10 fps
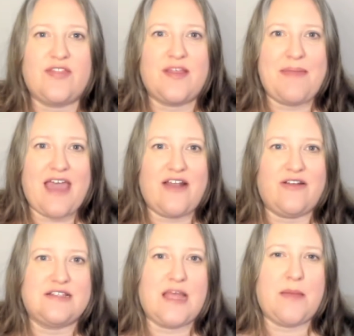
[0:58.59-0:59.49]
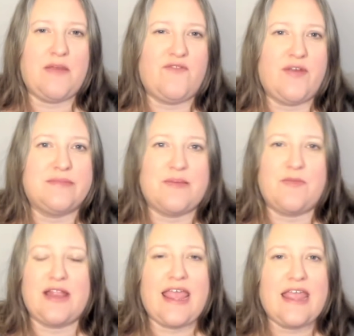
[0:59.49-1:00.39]
the pattern is coming from
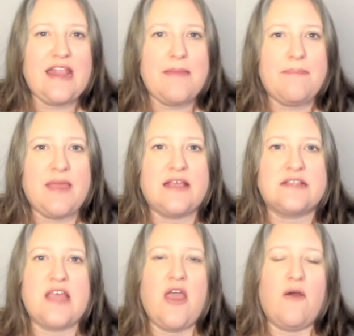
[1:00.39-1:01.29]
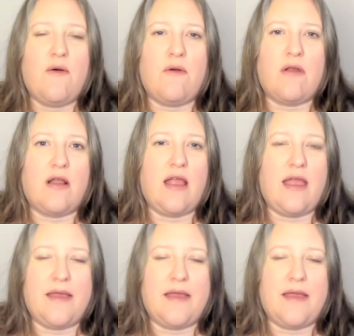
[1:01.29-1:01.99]
someone like Knit Picks or